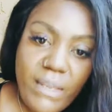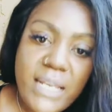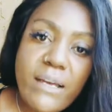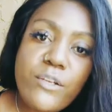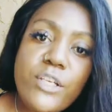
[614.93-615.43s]

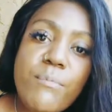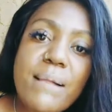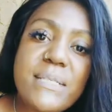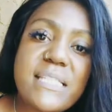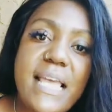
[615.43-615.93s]
Now, I know you're
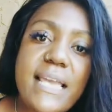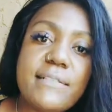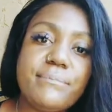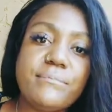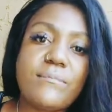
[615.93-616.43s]
probably
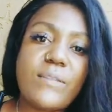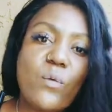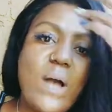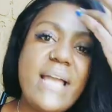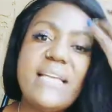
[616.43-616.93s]
saying,
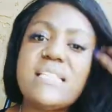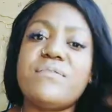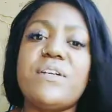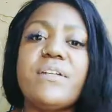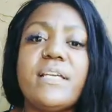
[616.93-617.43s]
why is
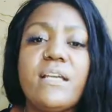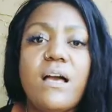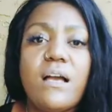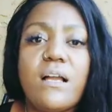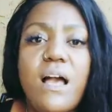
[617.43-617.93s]
flirting
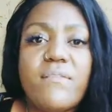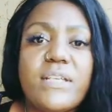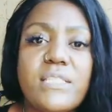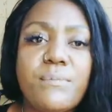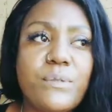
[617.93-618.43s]
a
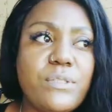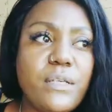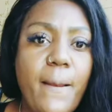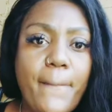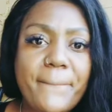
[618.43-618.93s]
confidence
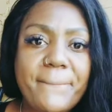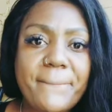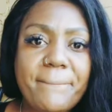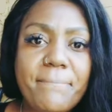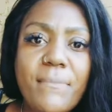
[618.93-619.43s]
booster?
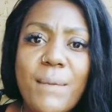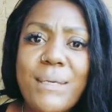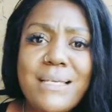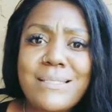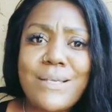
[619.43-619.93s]

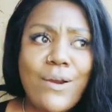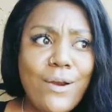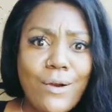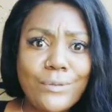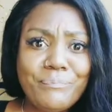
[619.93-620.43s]
Because,
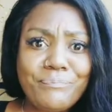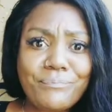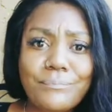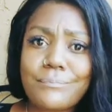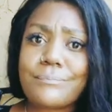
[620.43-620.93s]
girl,
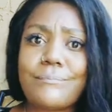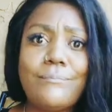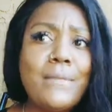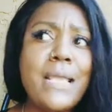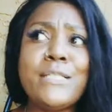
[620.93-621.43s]

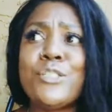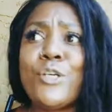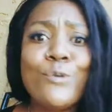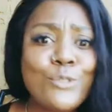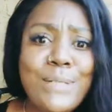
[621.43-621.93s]
it
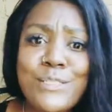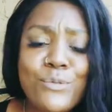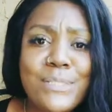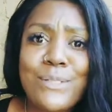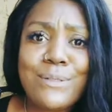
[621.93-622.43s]
shows you that you
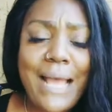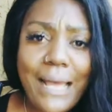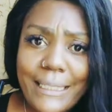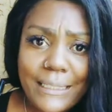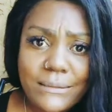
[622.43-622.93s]
still
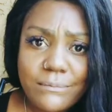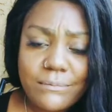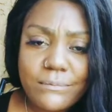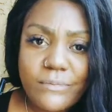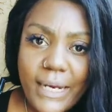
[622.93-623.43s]
got it,
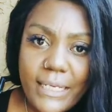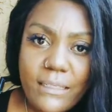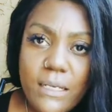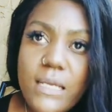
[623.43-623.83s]
right?